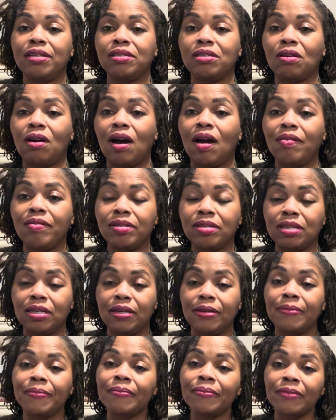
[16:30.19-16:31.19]
So
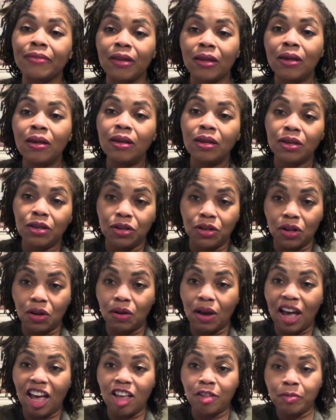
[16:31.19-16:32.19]
obviously,
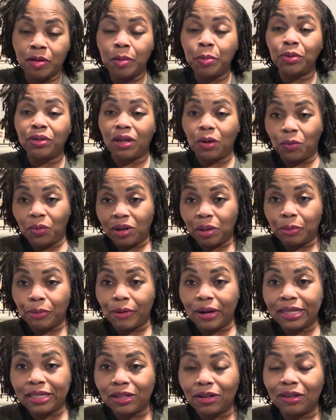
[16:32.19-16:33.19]
I have people that want to
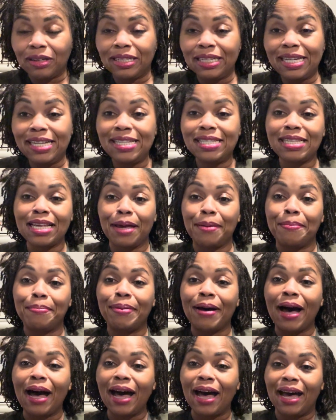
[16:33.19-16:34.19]
break their lease and
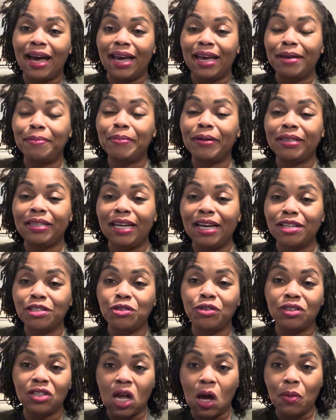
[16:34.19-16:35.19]
buy, but yes,
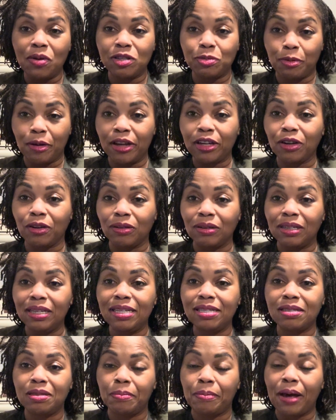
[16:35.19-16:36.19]
you can always break your
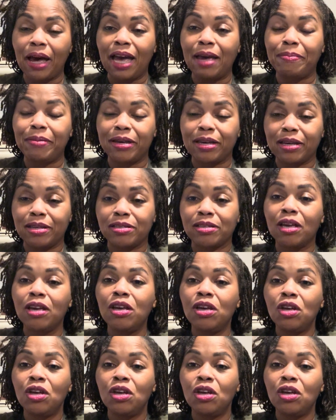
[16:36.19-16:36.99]
lease to buy, because